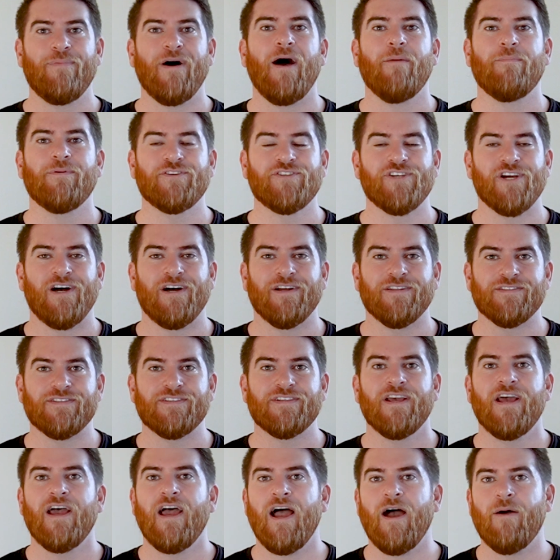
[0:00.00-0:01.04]
Papa John's.
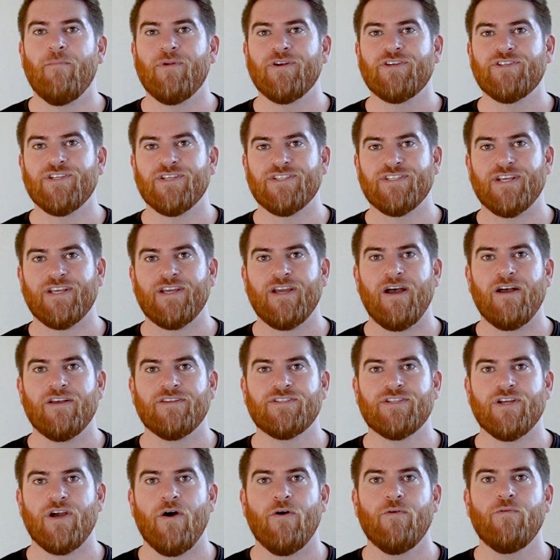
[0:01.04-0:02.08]
How much does it
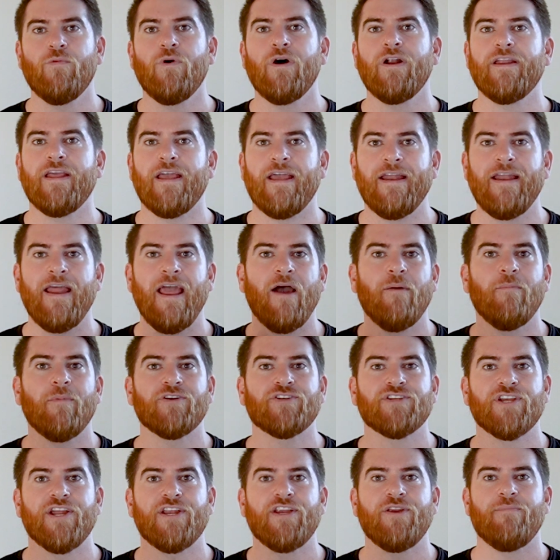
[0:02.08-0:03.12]
cost to own one and how
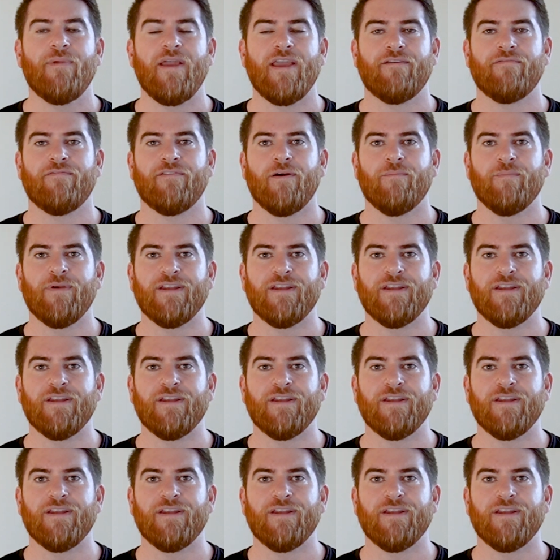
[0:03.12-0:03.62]
much can you make from